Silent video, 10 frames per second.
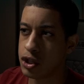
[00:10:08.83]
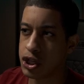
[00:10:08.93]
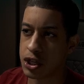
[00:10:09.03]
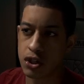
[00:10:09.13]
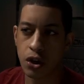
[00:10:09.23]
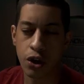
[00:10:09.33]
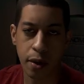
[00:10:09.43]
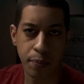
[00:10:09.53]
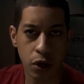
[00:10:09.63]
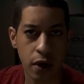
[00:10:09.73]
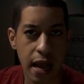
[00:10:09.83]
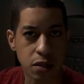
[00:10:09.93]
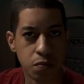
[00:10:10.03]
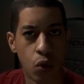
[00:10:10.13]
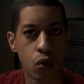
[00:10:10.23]
just so your computer
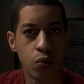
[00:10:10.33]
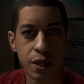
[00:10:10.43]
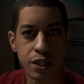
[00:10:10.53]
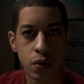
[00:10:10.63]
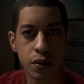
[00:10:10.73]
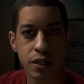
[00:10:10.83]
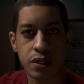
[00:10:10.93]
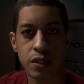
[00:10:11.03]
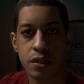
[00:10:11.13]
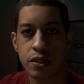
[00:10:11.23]
has more resources